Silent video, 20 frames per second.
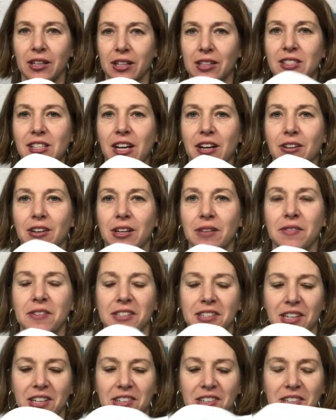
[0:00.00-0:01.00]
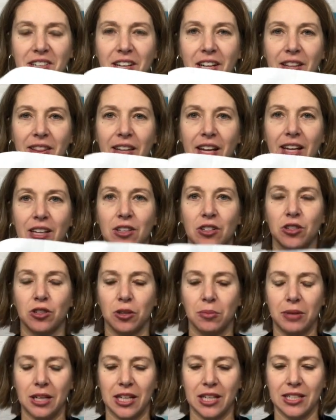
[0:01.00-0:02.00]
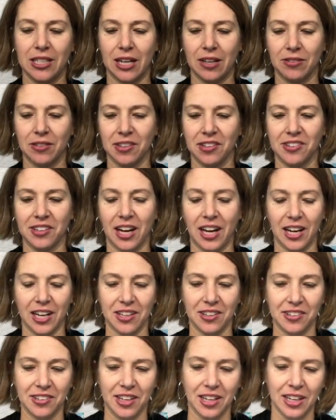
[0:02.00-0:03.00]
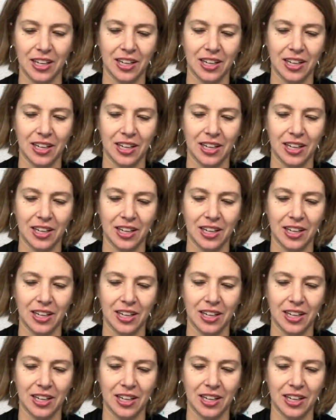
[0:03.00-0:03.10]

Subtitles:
a decorative stitch, and then trimming it down to size.